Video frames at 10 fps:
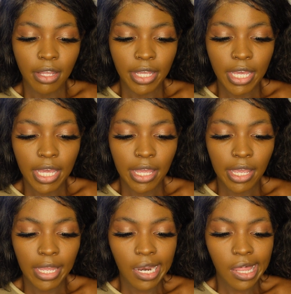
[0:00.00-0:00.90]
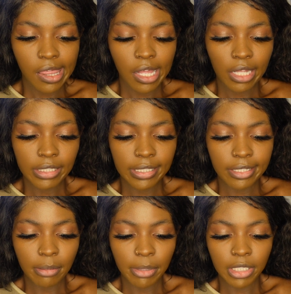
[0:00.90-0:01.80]
and this
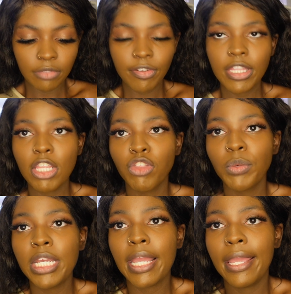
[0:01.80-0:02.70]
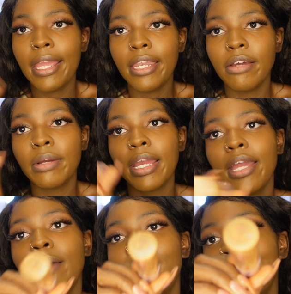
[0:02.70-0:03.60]
number is 53N.
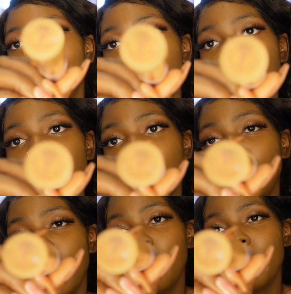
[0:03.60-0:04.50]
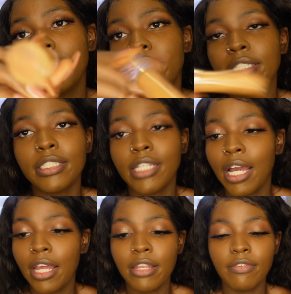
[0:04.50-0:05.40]
Okay, I'm not even gonna try to show y'all because it's
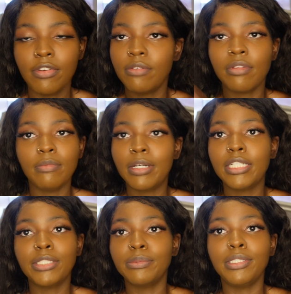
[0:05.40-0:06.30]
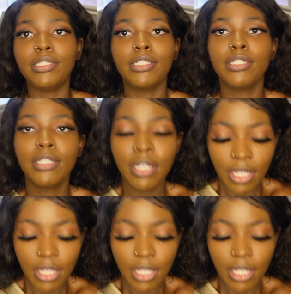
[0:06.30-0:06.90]
not even, what is the reason?